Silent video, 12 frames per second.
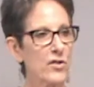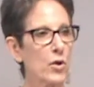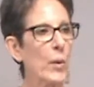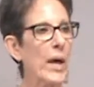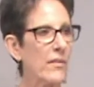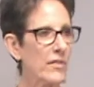There
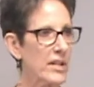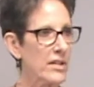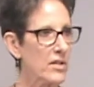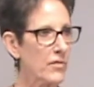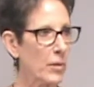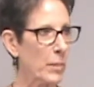is no
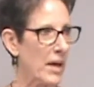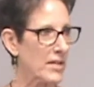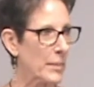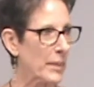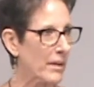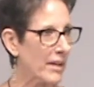evidence
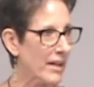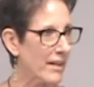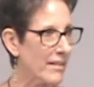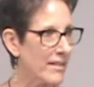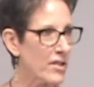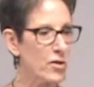for
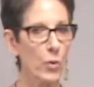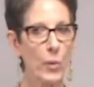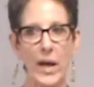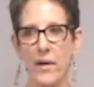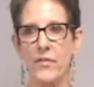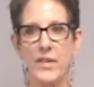possibility.
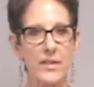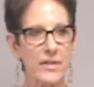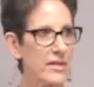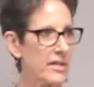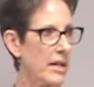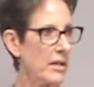There's no
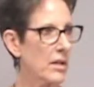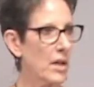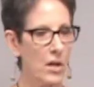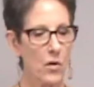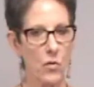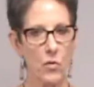evidence
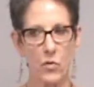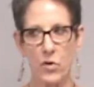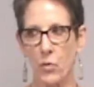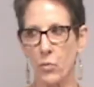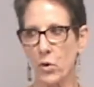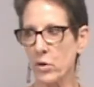that
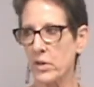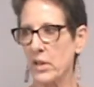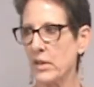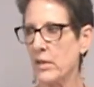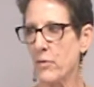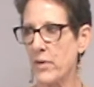the
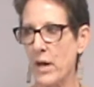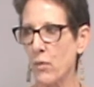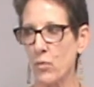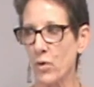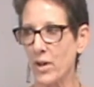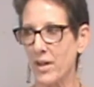world can live
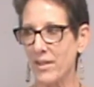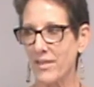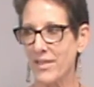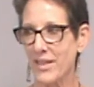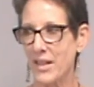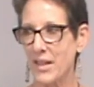without
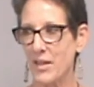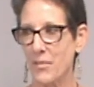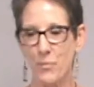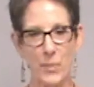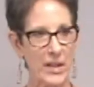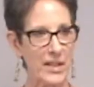war.
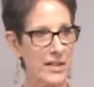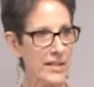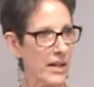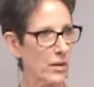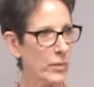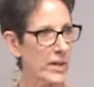But
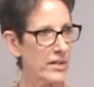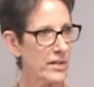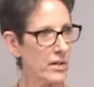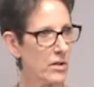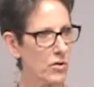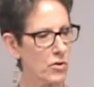is that a
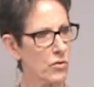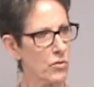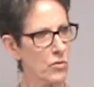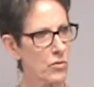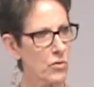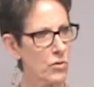reason
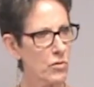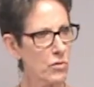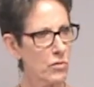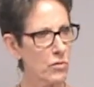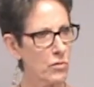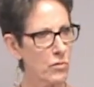
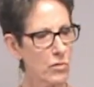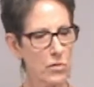to,